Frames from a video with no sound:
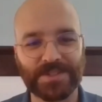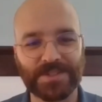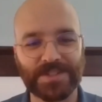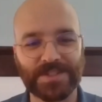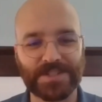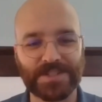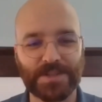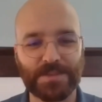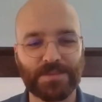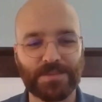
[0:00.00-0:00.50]

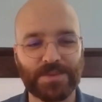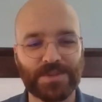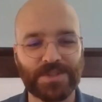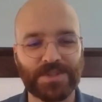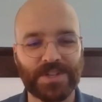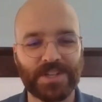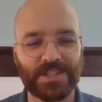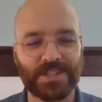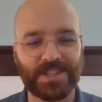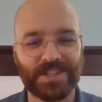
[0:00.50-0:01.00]
Chris. I
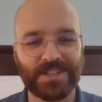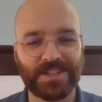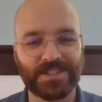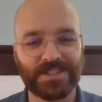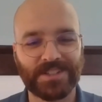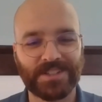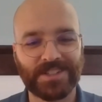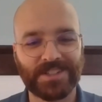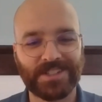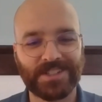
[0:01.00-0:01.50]
appreciate that.
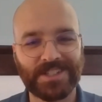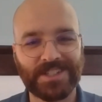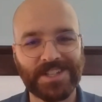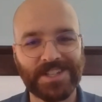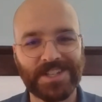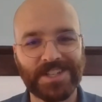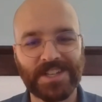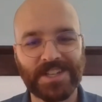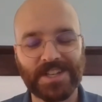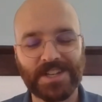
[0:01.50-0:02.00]

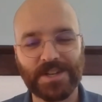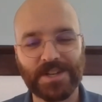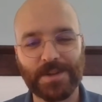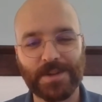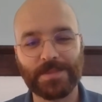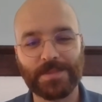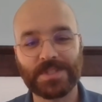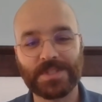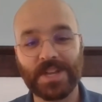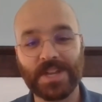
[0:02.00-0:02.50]

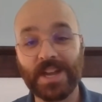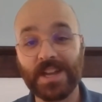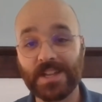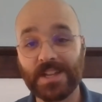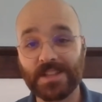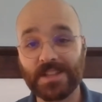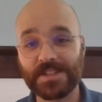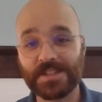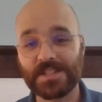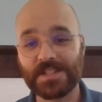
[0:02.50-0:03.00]
Ty,
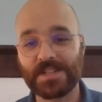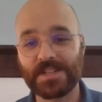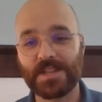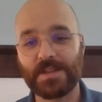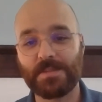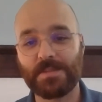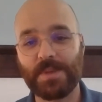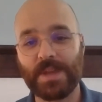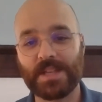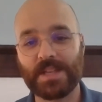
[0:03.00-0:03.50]
I'd like
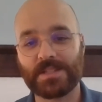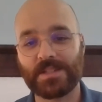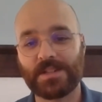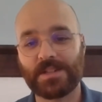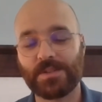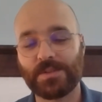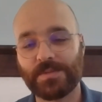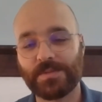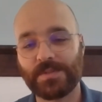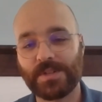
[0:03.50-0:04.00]
to pass
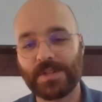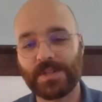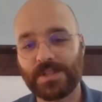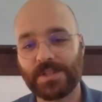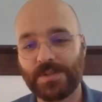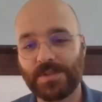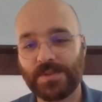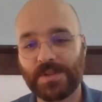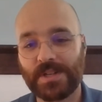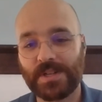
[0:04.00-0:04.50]
on over to
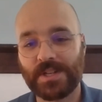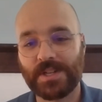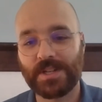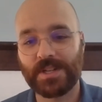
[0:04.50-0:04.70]
you.